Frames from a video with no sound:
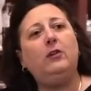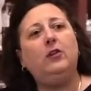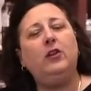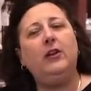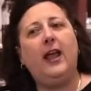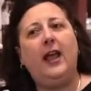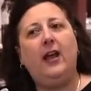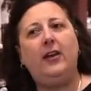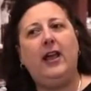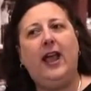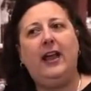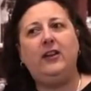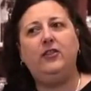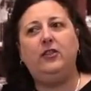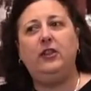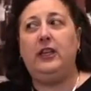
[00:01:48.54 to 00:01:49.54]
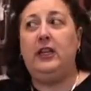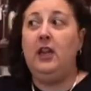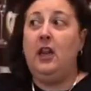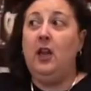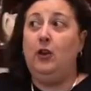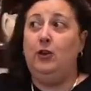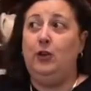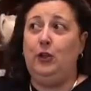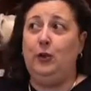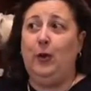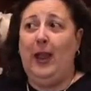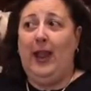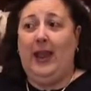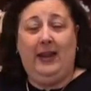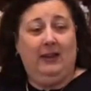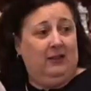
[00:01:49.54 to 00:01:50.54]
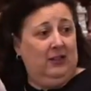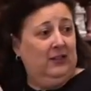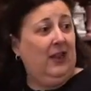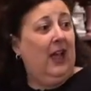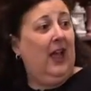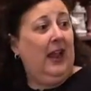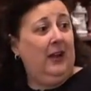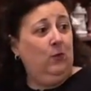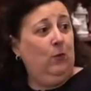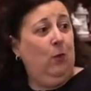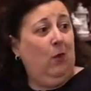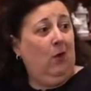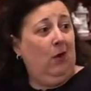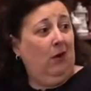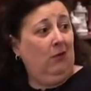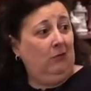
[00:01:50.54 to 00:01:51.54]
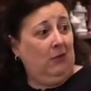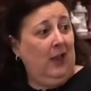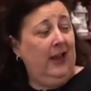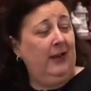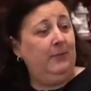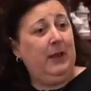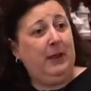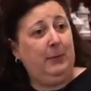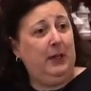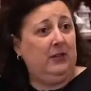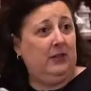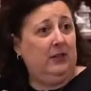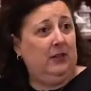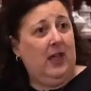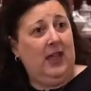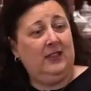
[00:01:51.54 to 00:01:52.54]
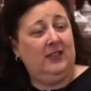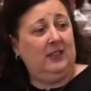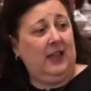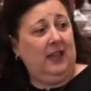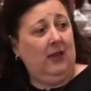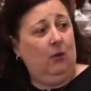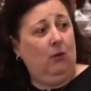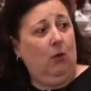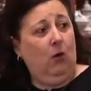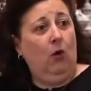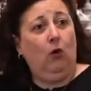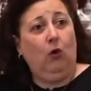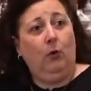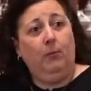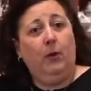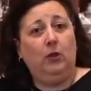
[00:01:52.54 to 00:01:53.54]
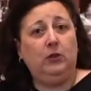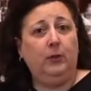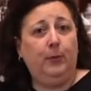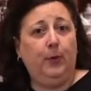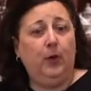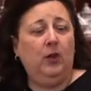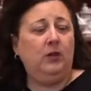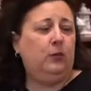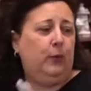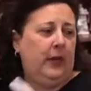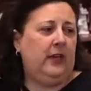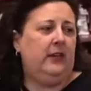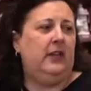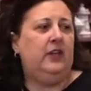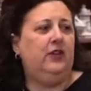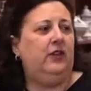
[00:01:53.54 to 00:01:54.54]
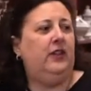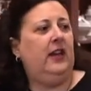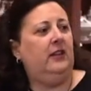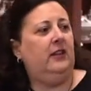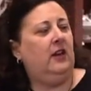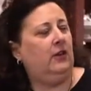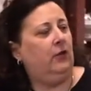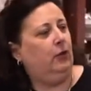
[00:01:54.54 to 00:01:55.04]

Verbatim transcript: to learn how to actually do a design wall, right, maybe a salon style wall or multiples, we can teach you that at